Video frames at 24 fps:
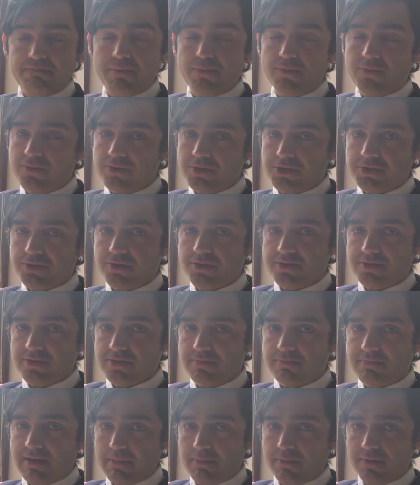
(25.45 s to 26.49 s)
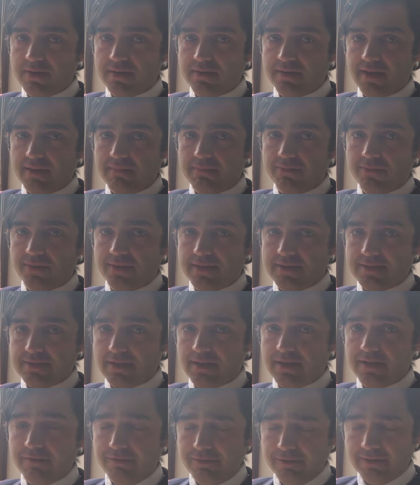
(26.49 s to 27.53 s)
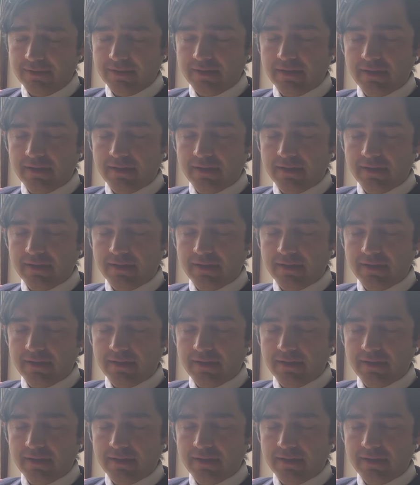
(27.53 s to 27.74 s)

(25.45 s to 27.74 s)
poor short-term memory at that point in his life,